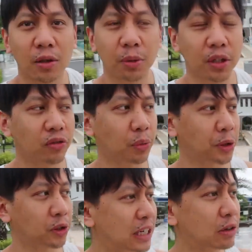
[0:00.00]

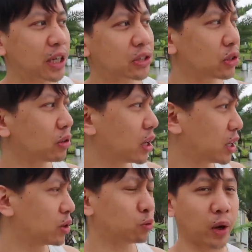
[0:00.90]
Unbelievable. Now, yesterday,
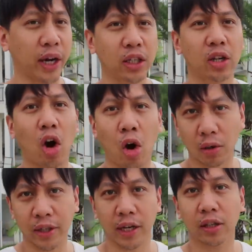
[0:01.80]
it rained
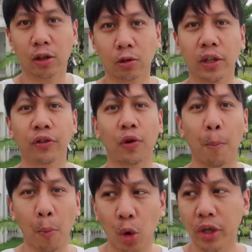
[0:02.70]
all day, literally
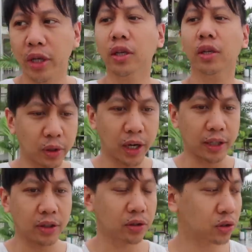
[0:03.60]
from morning to
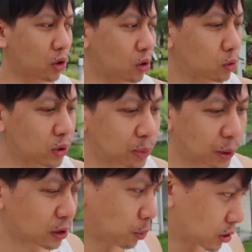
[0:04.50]
night. So we
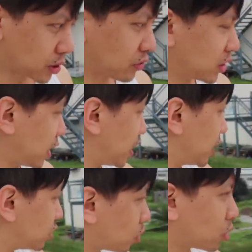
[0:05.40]
spent most of the day
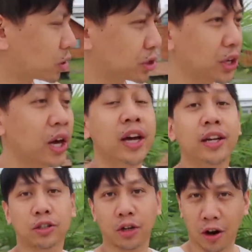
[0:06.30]
indoors,
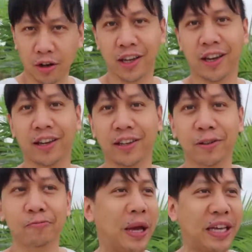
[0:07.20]
talking,
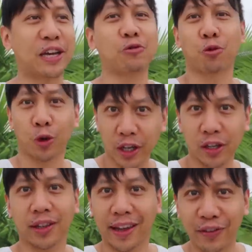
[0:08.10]
making
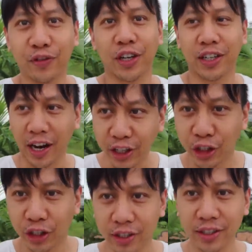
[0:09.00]
real life
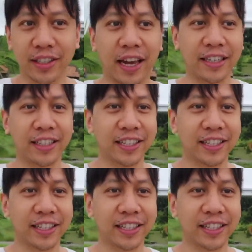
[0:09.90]
connections and